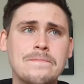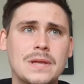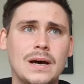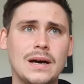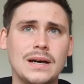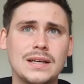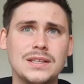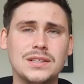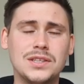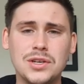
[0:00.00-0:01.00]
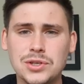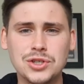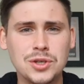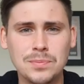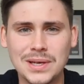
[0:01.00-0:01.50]
Uh, you know, you
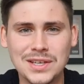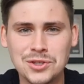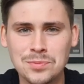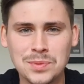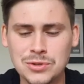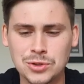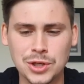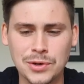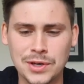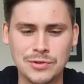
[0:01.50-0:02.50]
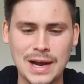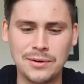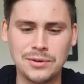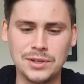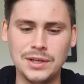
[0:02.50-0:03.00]
shouldn't be you shouldn't be sort of joking
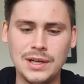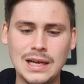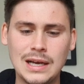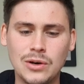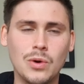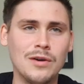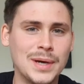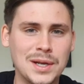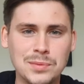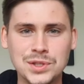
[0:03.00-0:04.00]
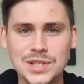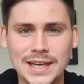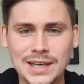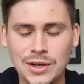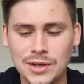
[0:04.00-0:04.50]
around and, oh, I've made a
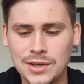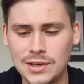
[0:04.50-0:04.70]
mistake. Look.